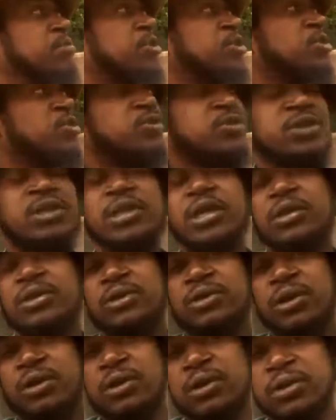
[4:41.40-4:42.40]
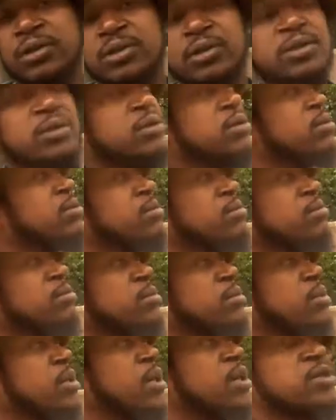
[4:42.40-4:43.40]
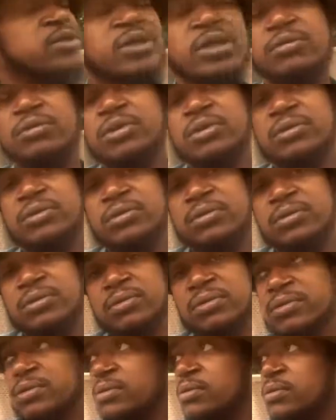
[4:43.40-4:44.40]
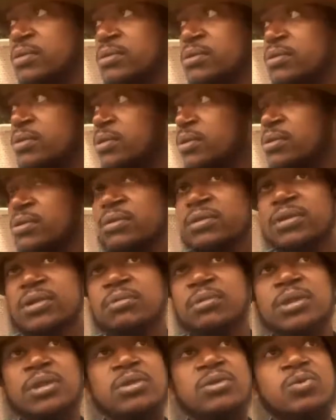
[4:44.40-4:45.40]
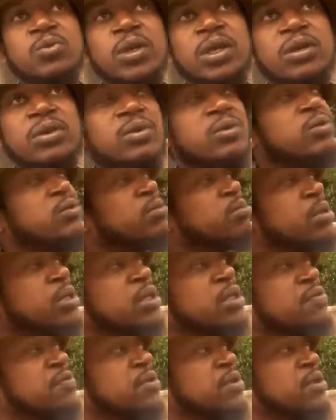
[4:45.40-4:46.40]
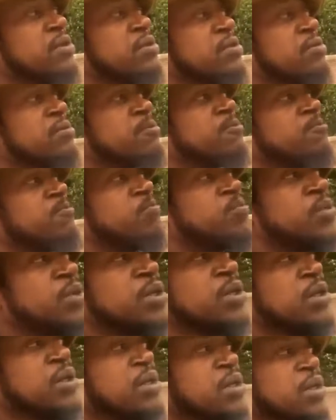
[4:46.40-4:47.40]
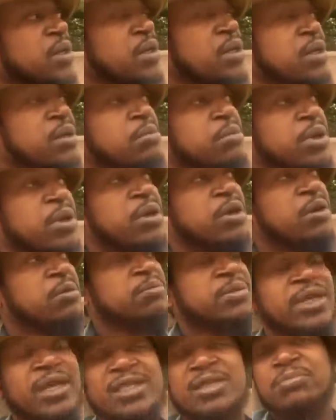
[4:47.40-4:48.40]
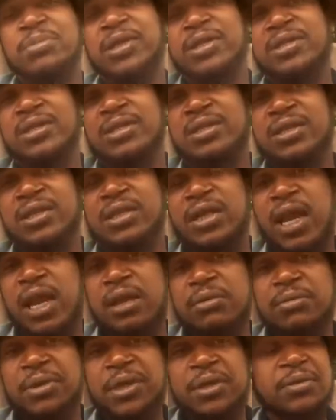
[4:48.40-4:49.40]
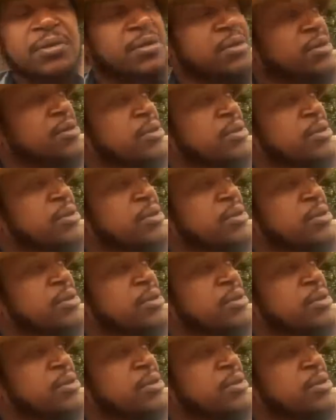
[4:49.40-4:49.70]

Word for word: Children are not dogs, contrary to, you know, some of these weirdos' belief system. But um, that's basically that, man.